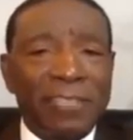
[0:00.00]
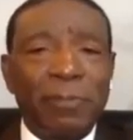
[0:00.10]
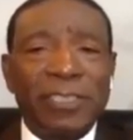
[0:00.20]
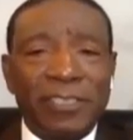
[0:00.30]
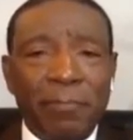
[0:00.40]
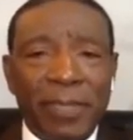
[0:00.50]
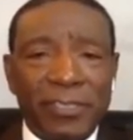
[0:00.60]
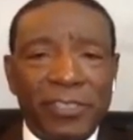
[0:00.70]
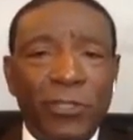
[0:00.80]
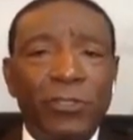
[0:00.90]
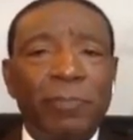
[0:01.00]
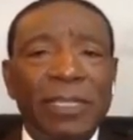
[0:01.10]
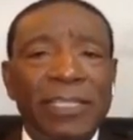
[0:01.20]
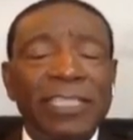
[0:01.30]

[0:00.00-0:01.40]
There's been some miscues, but